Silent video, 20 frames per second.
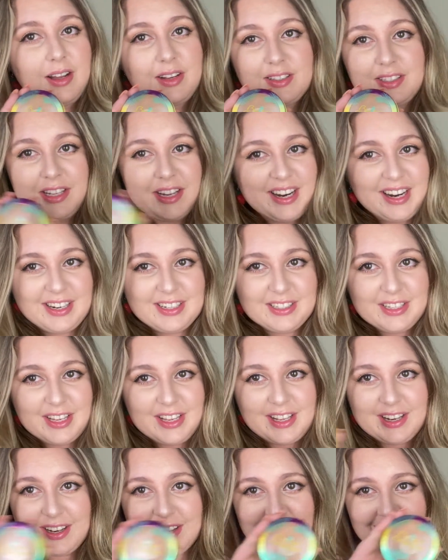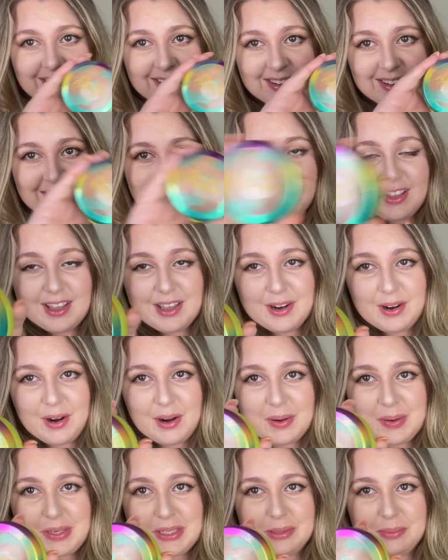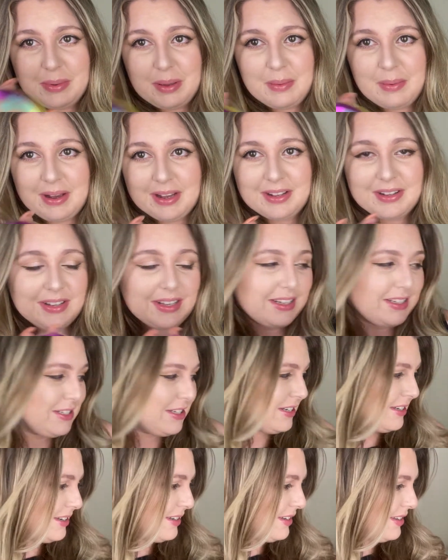10 out of 10. It'll always be in my collection.